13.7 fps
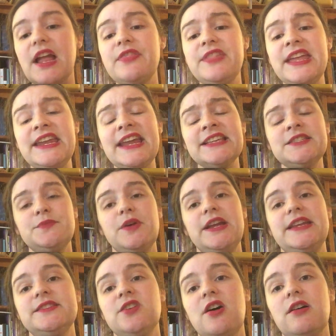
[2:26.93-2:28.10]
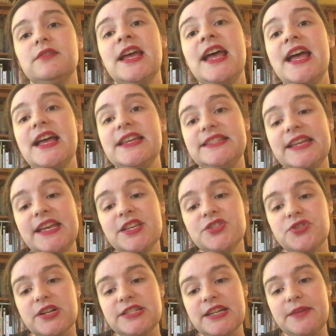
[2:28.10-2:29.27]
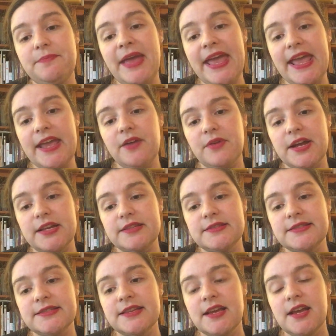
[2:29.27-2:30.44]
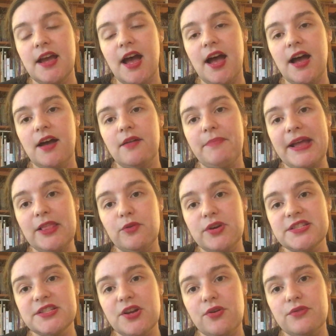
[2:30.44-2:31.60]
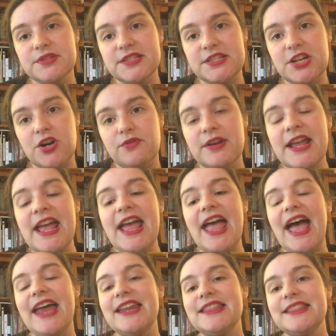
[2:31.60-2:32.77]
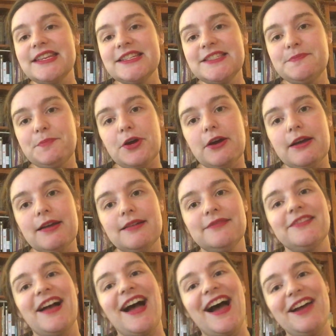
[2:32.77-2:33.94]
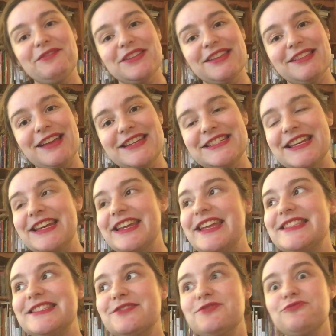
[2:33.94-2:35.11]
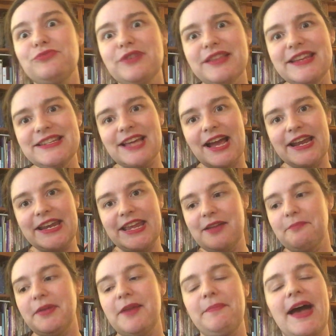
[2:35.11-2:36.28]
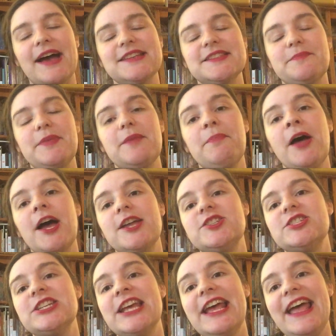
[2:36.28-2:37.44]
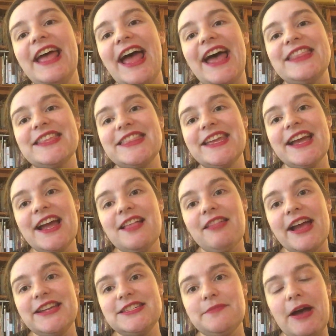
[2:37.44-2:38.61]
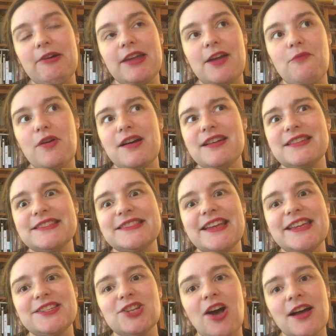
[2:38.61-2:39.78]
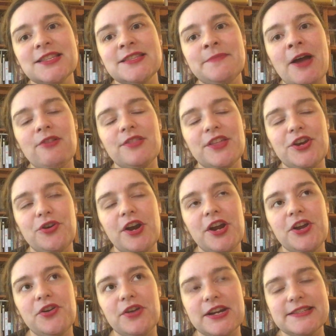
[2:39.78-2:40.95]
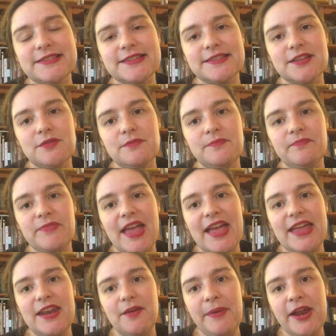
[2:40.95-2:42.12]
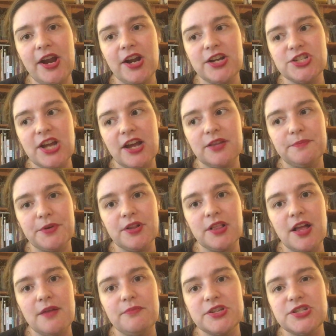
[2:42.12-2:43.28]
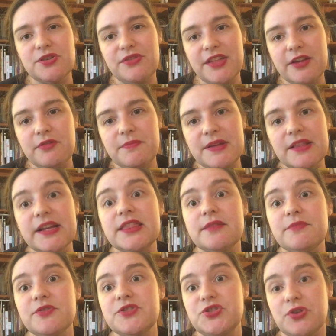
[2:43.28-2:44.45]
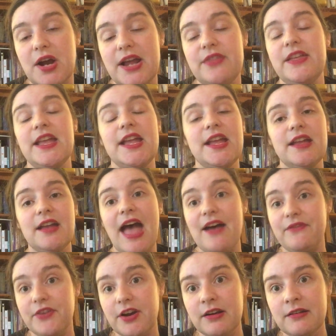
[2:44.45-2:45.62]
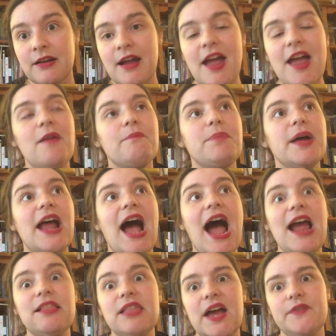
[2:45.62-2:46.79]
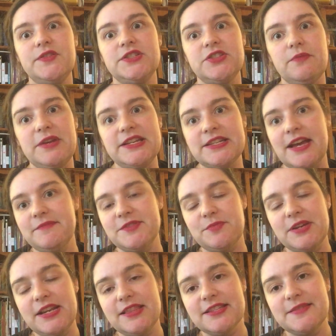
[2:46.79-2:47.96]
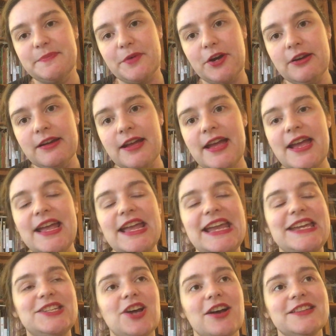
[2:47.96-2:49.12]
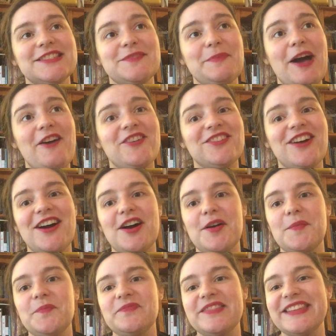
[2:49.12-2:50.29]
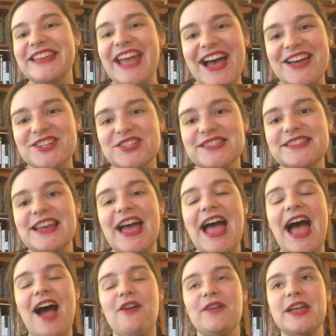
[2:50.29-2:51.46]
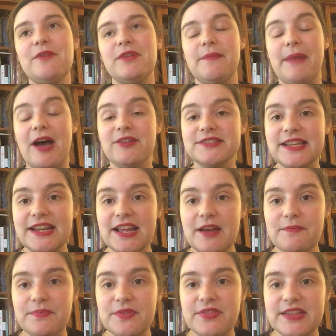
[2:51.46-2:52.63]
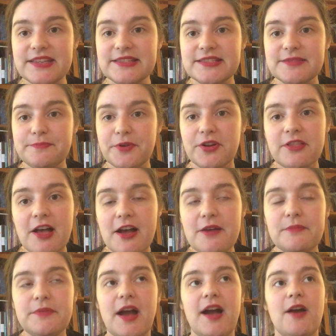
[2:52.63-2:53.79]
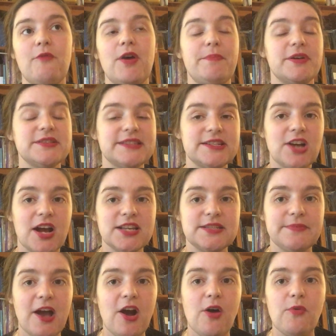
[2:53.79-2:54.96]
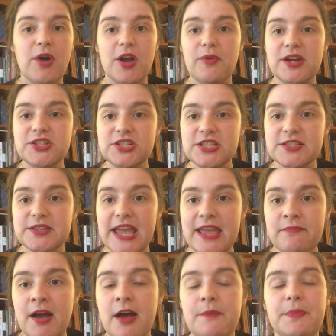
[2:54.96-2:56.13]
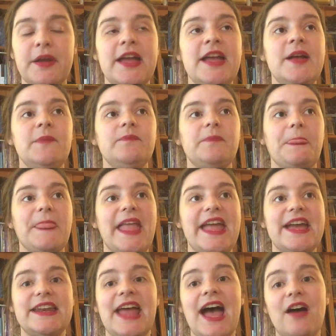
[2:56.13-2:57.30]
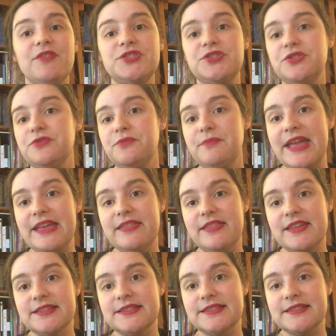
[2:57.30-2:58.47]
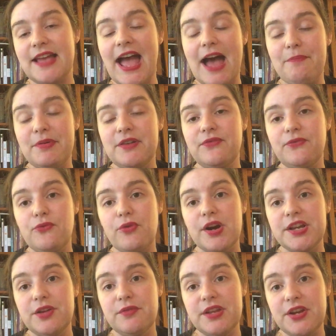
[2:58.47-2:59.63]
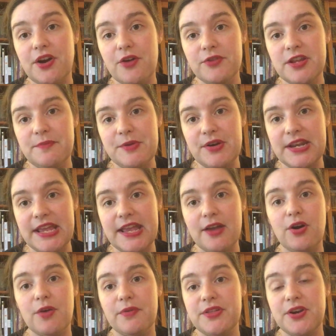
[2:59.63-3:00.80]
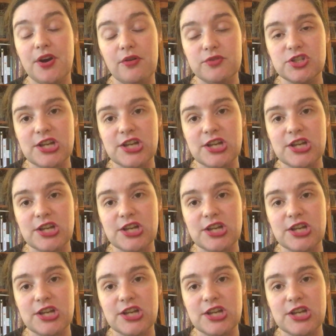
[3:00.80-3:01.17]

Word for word: The next one is called Deconstructing Penguins uh, by Lawrence Goldstone. And in this book, I really liked it. It's really tiny, but it packs a big punch. And the thing I liked about it was it talks about literary criticism in a parent-child book club, which you think would be like the most dry thing ever. But I laughed so many times reading this book. He talks about, um, yeah, just how he went about setting up this book club, uh, what books they talked about, what questions came up, and how to make this happen for you in your own community or with your own